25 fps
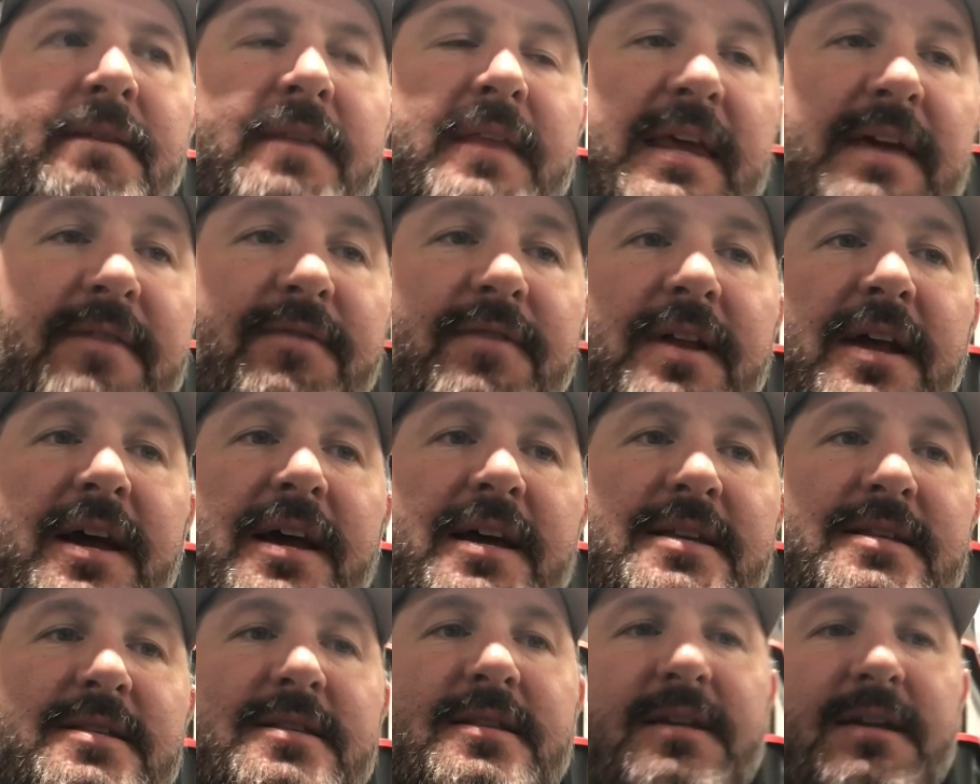If it
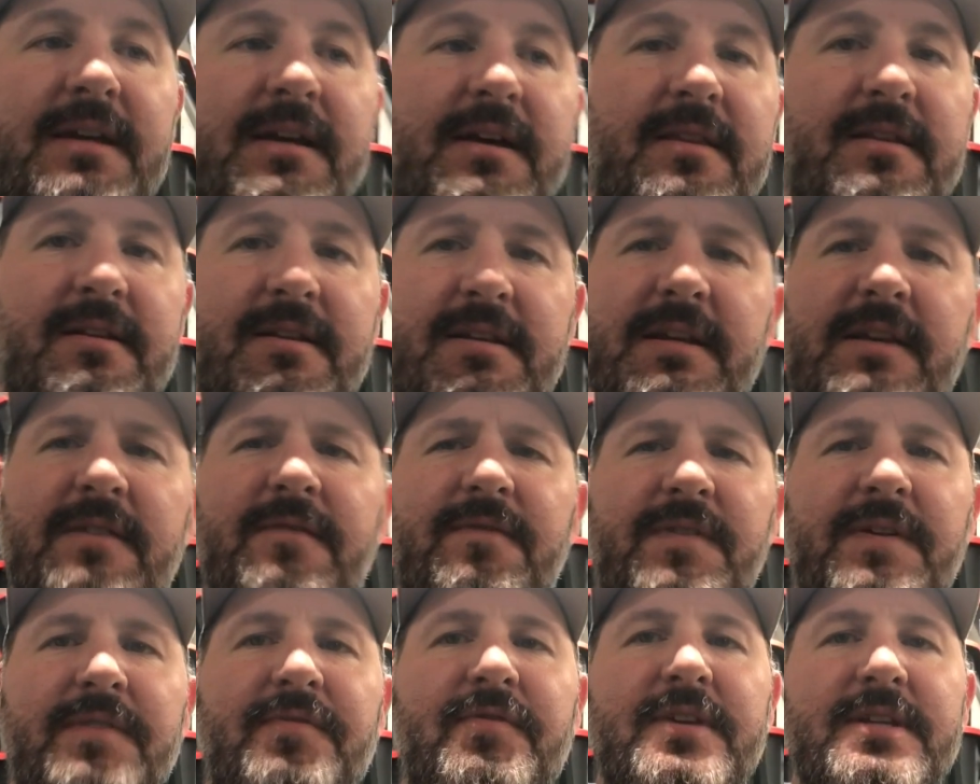has the
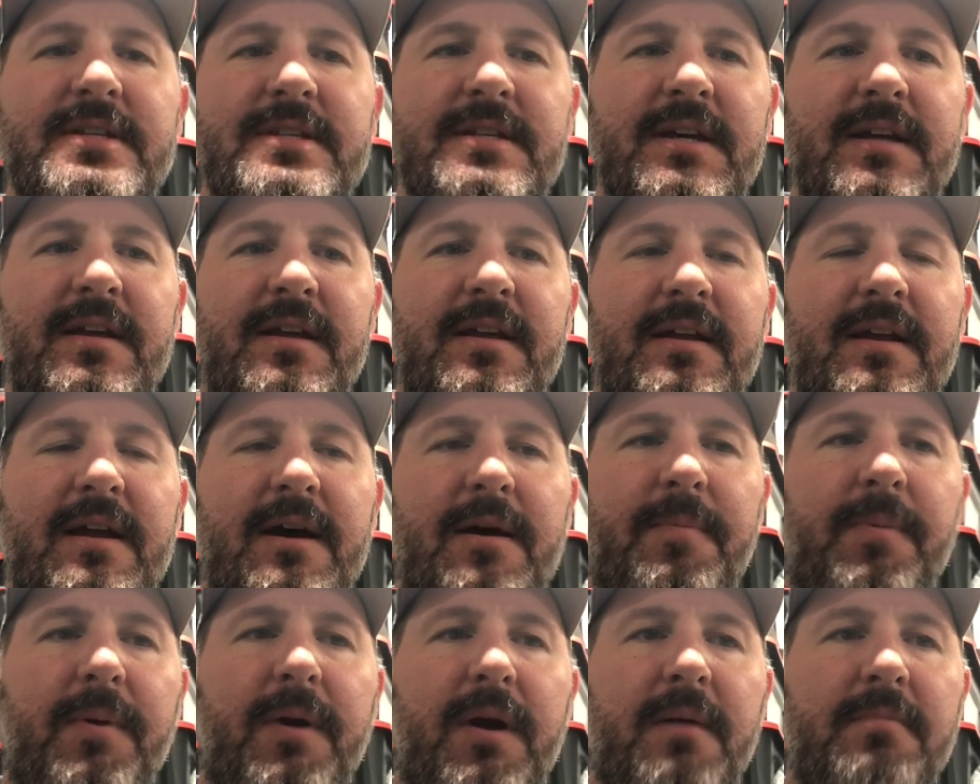1050s in it, I'll
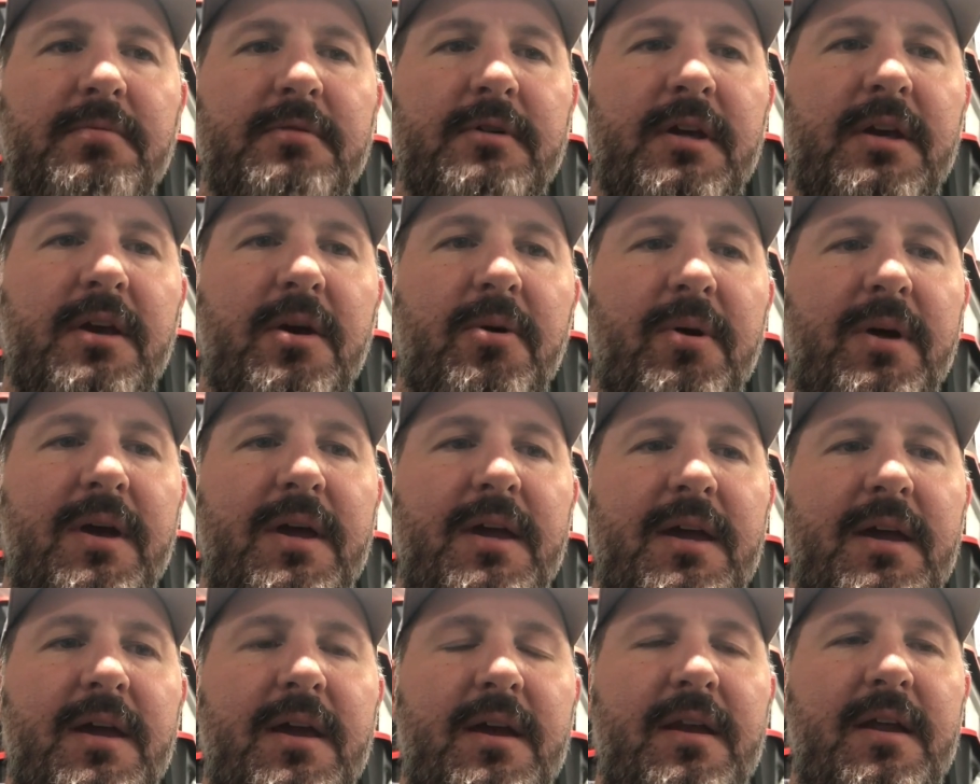probably go
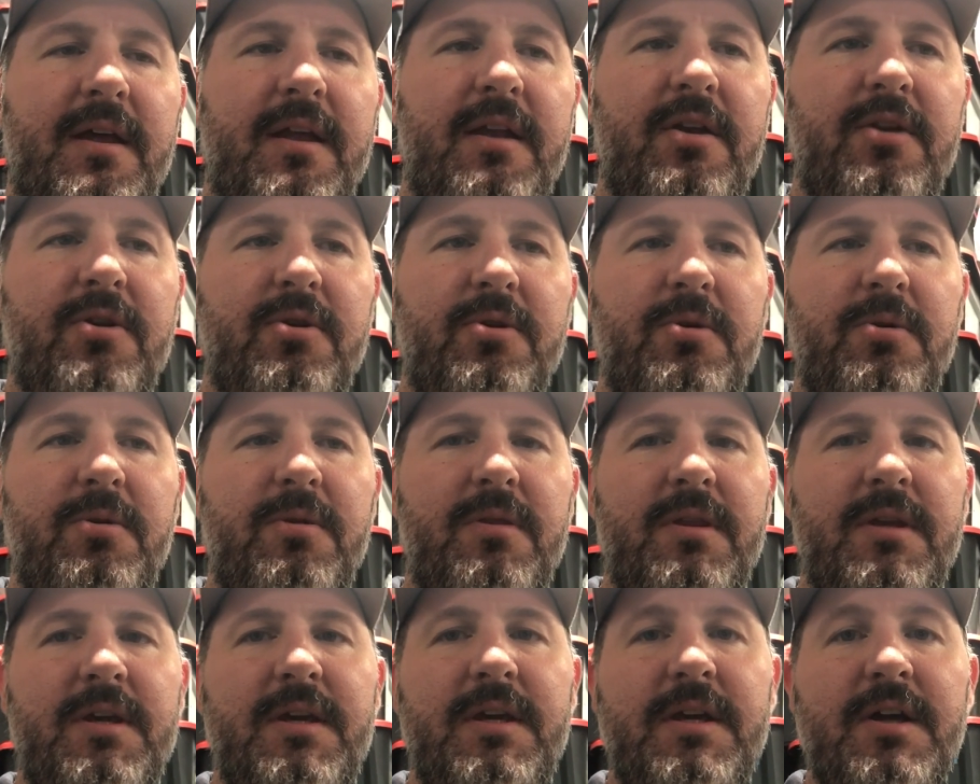ahead and do
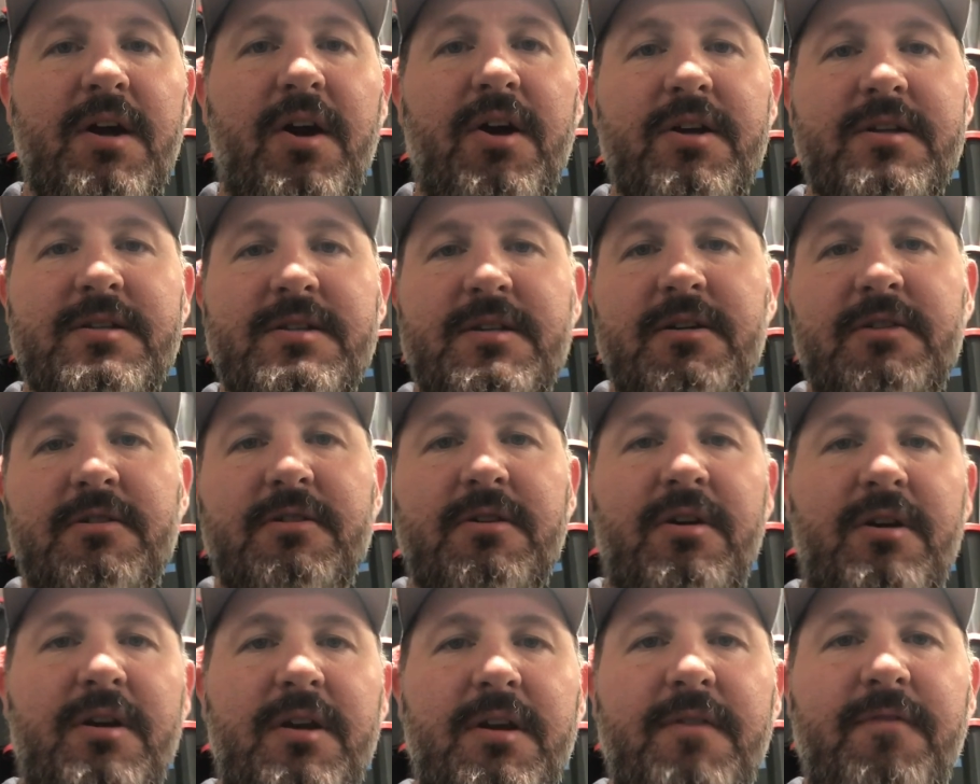the
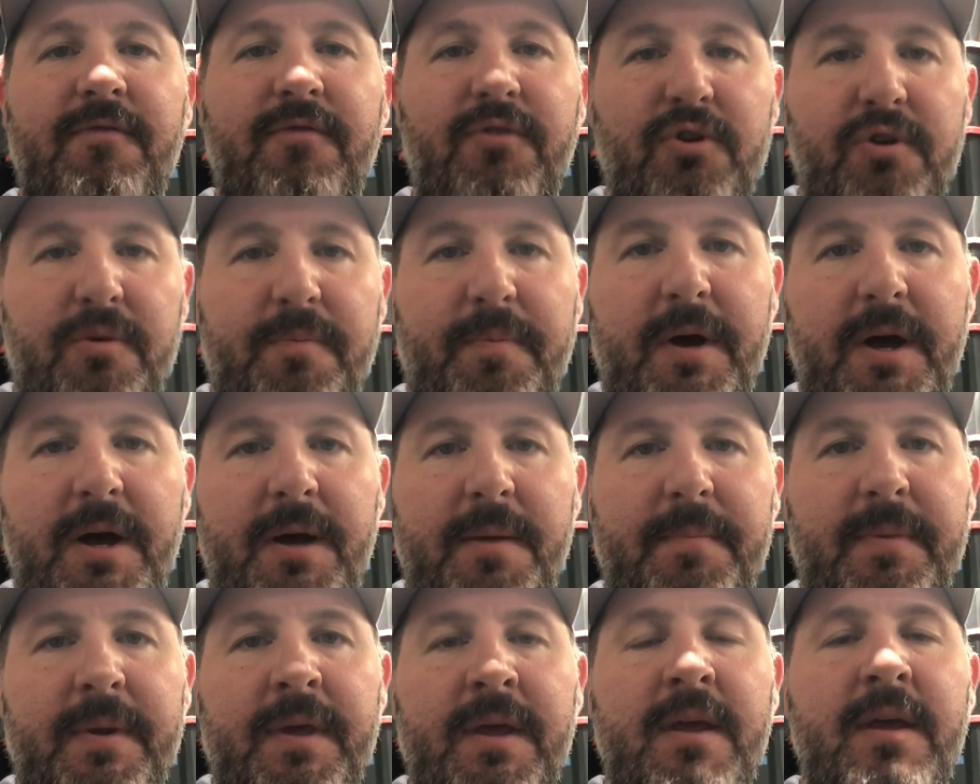auxiliary fuel
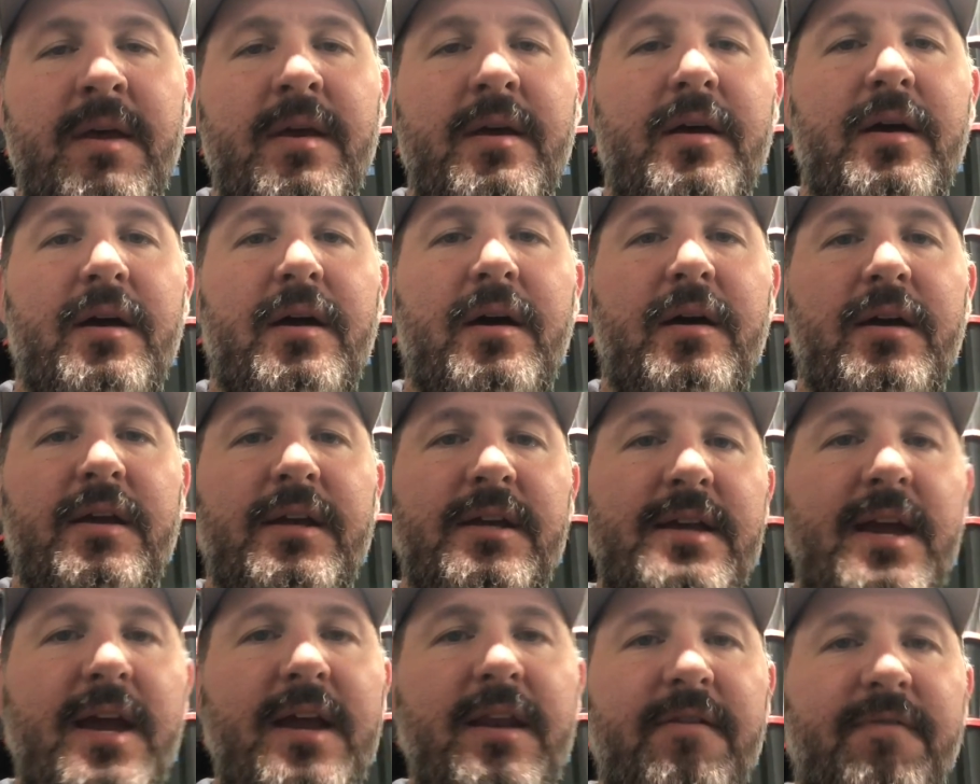pump,
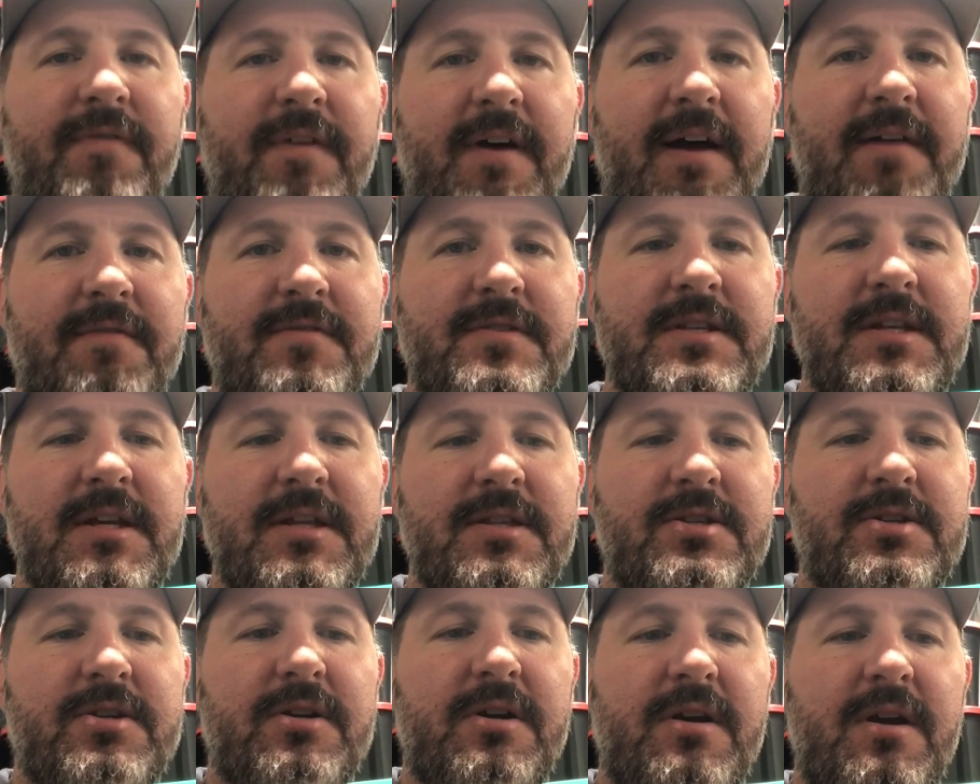E85
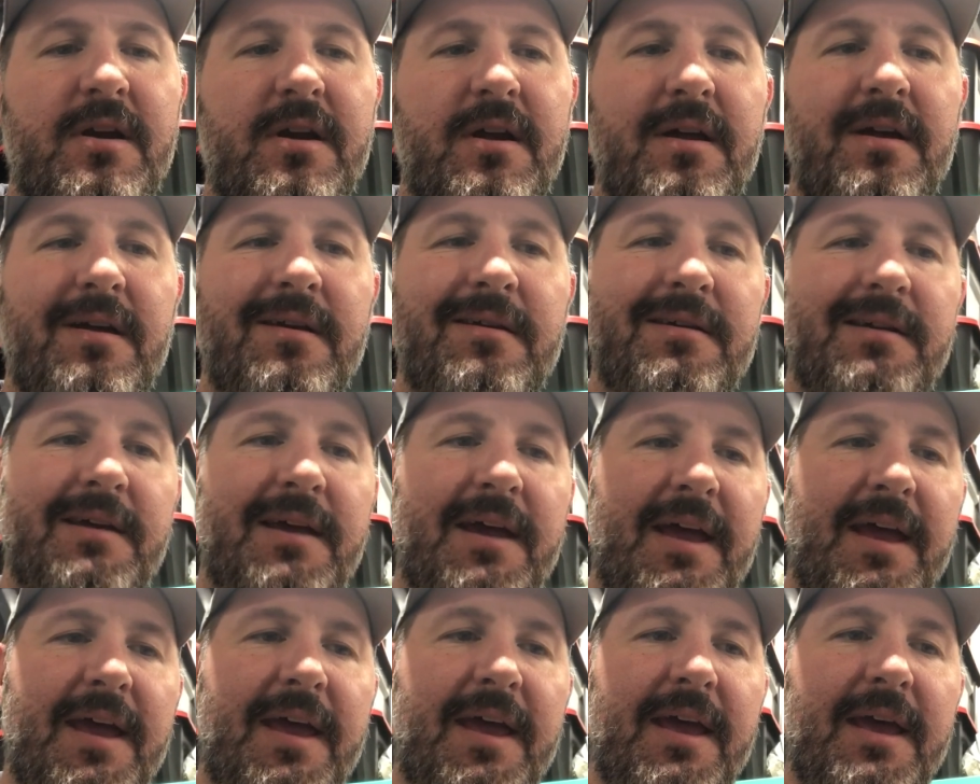sensor,
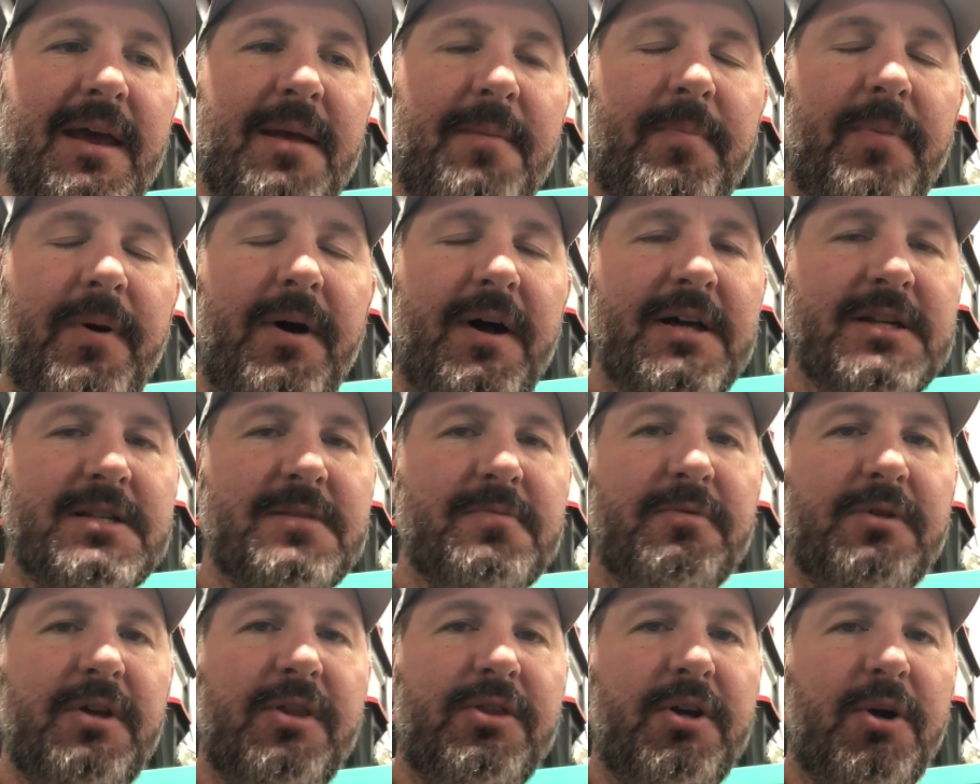and
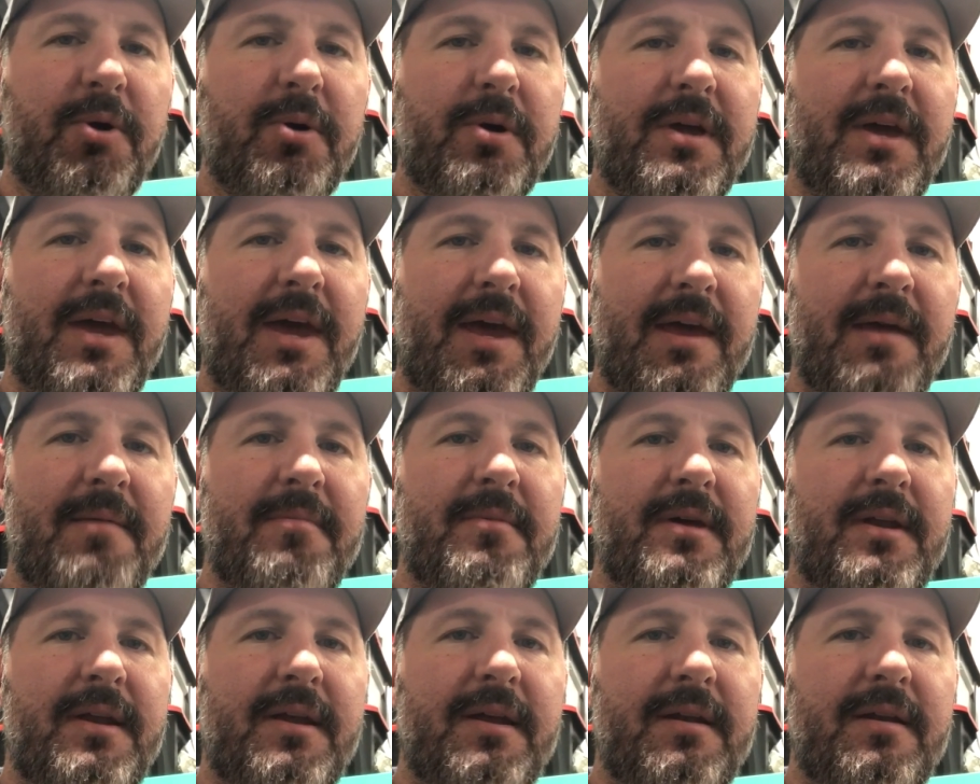possibly throw a cam
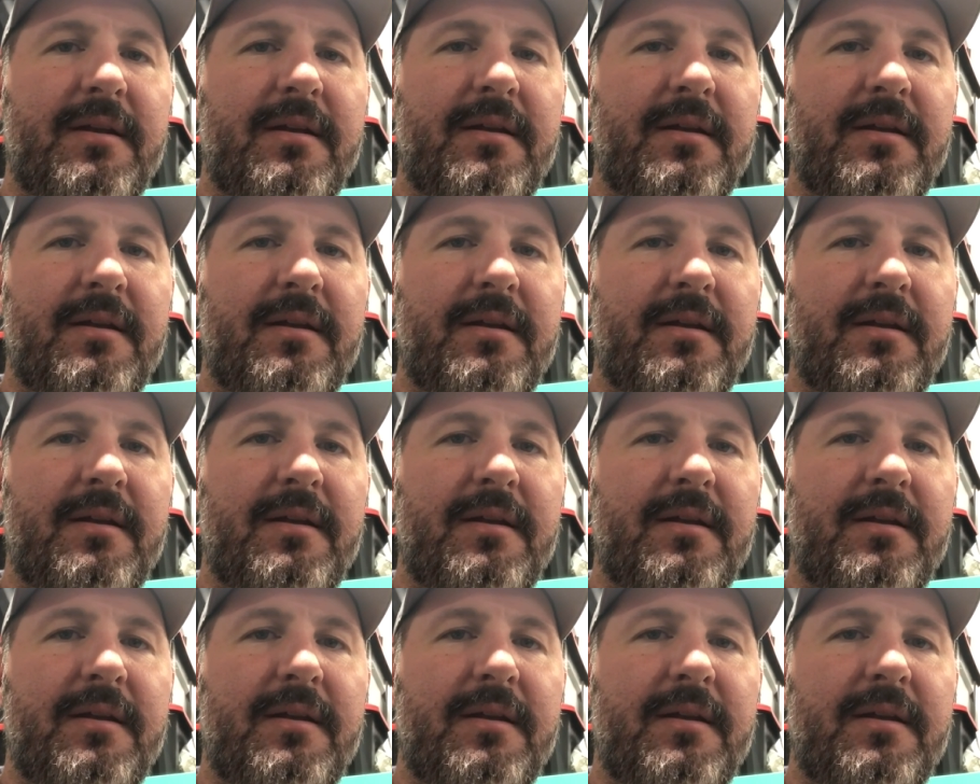in it.